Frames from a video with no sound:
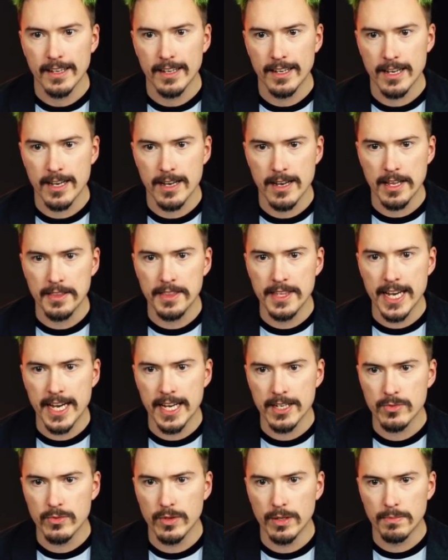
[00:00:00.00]
And
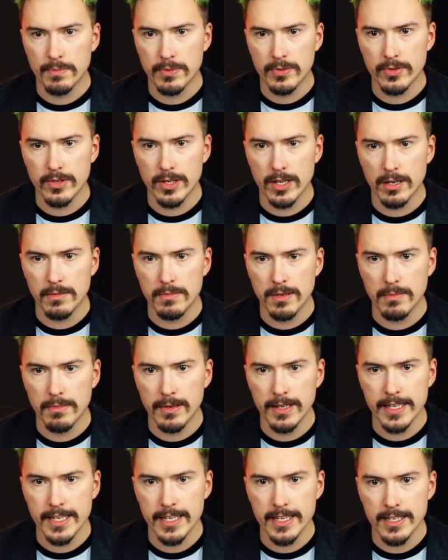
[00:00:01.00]
that will
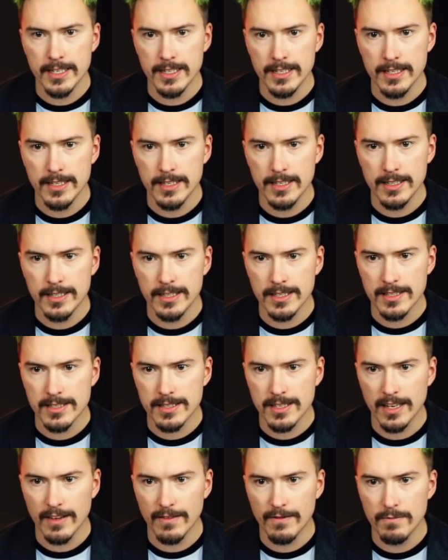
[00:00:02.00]
probably
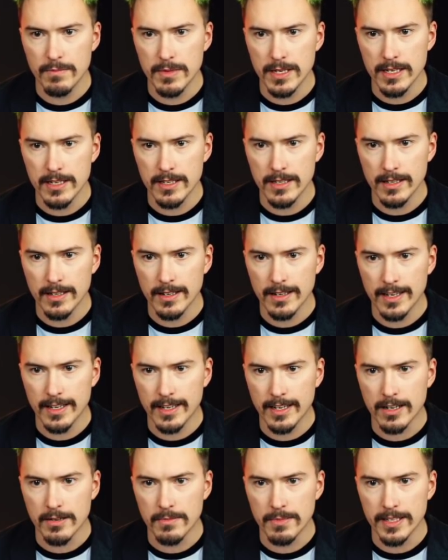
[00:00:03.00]
just give me
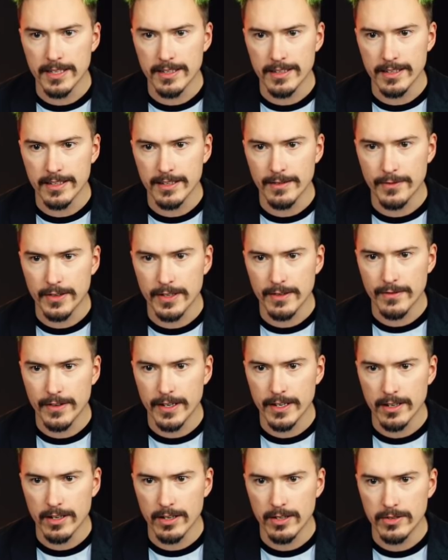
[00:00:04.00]
like a completely different
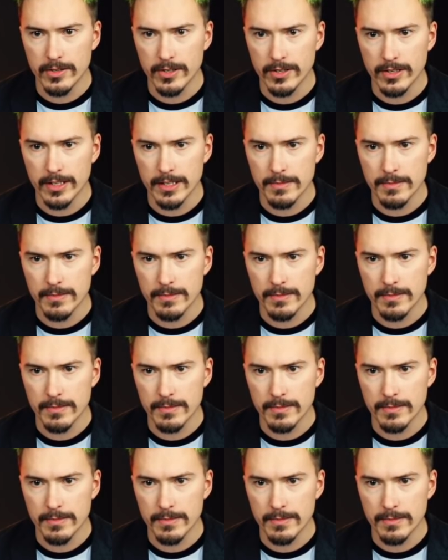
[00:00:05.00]
final logo.